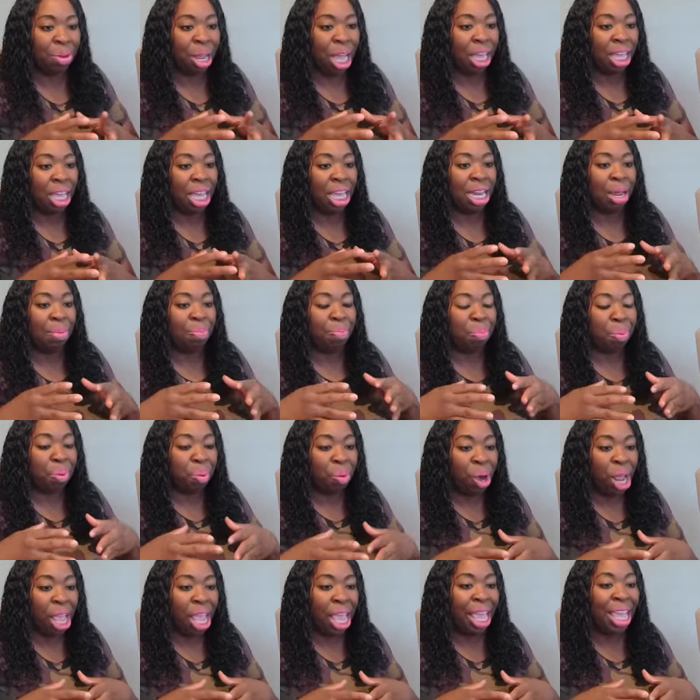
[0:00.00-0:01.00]
not going to
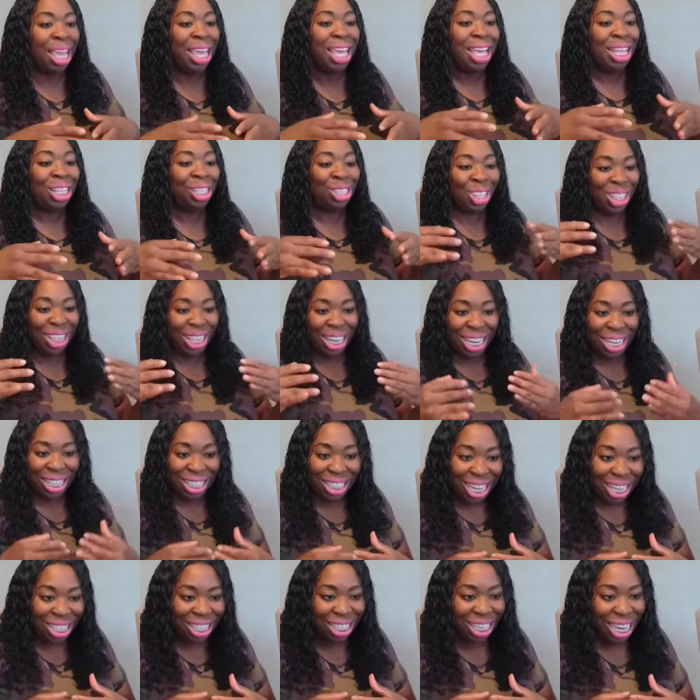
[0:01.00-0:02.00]
pray so that it
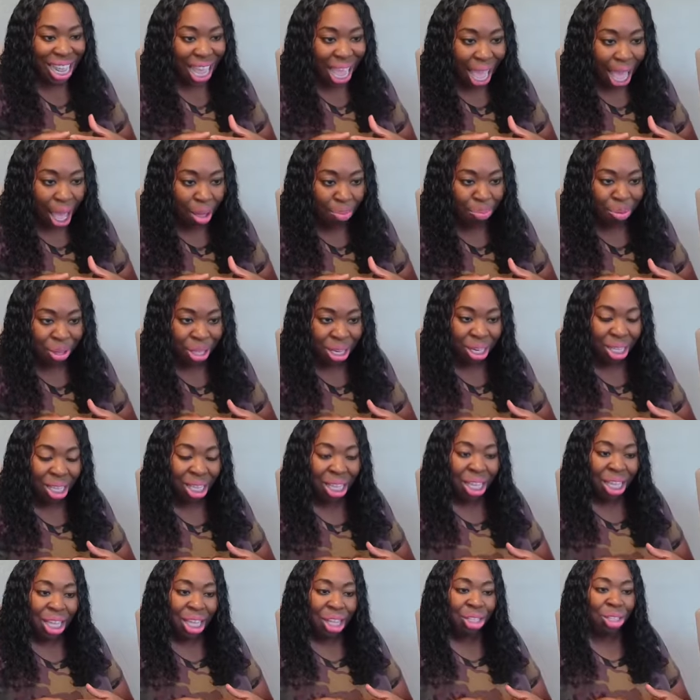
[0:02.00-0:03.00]
doesn't happen.
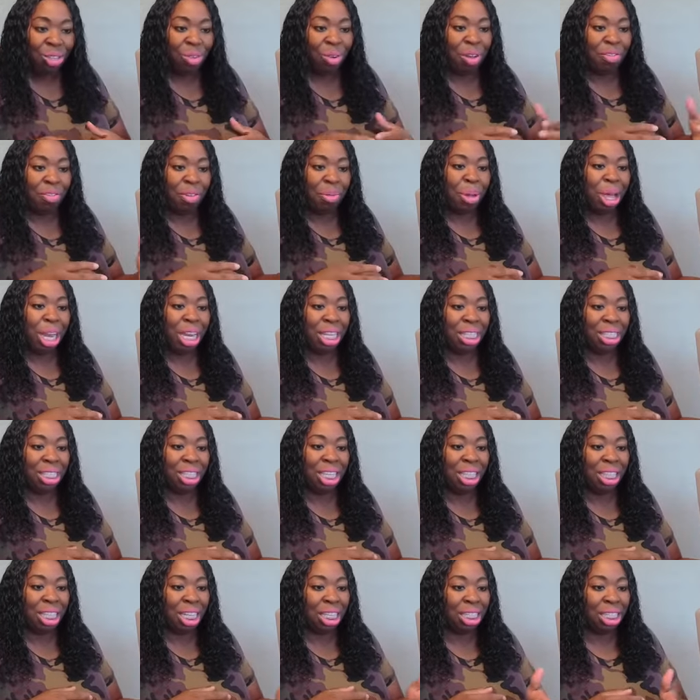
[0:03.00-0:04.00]
So everybody
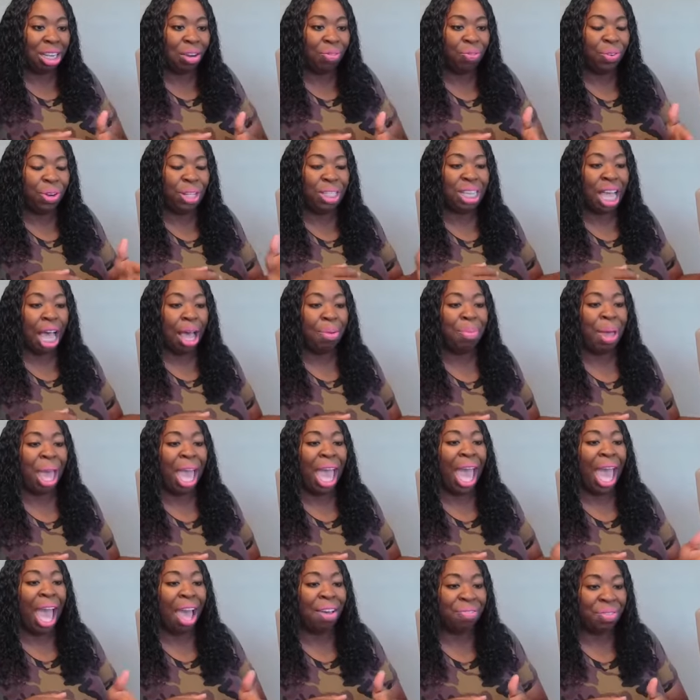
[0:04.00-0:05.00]
see the difference? I'm
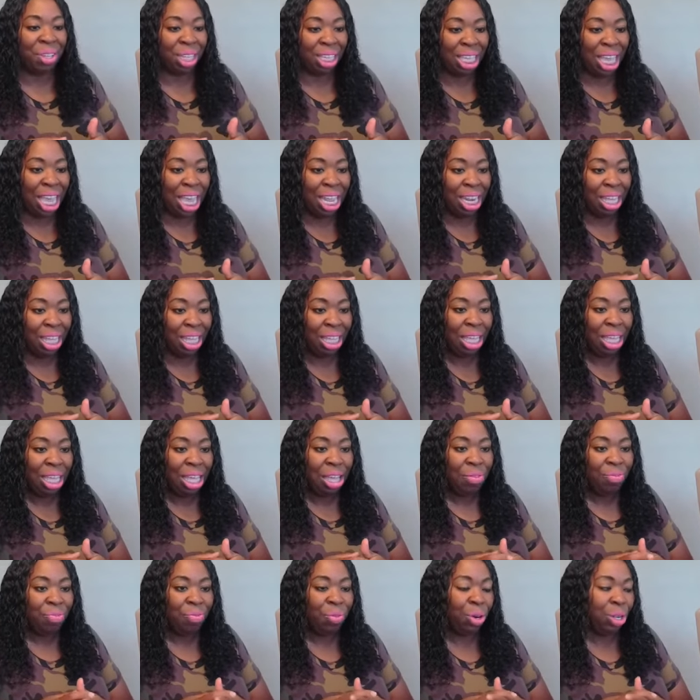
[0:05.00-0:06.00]
advocating
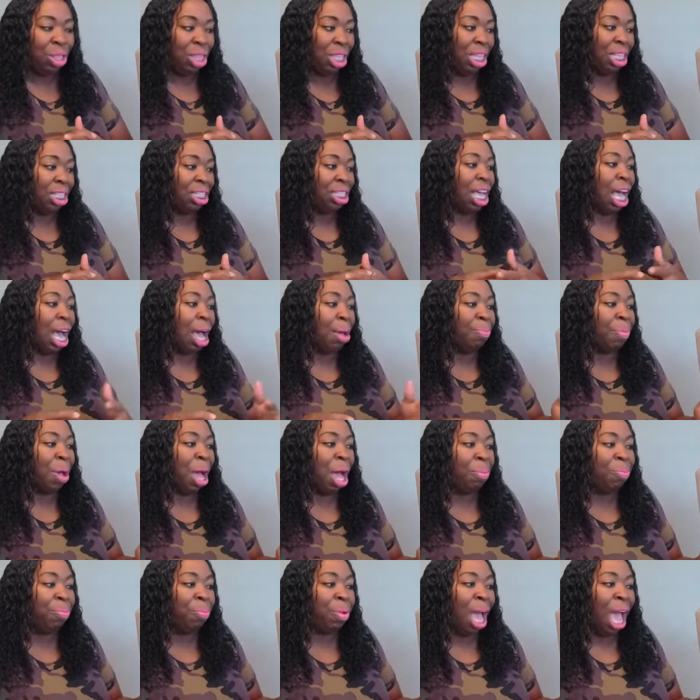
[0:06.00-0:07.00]
for this. I'm,
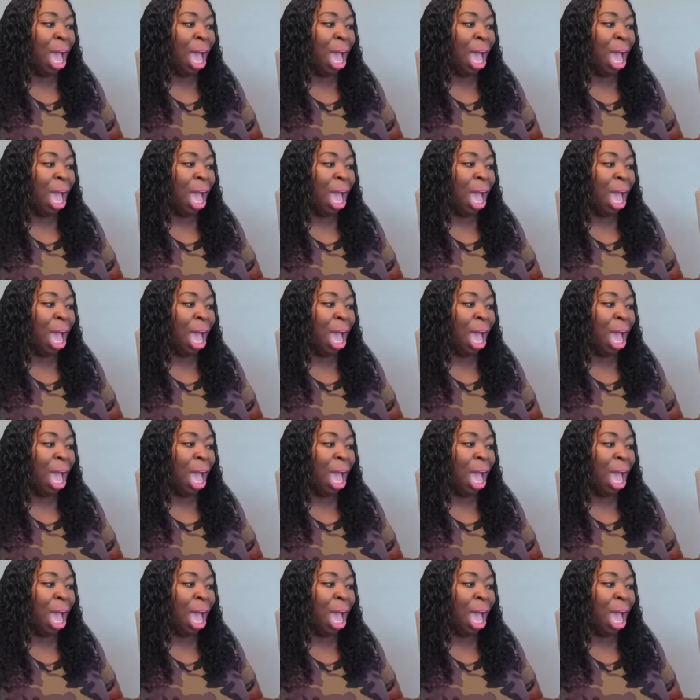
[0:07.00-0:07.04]
I'm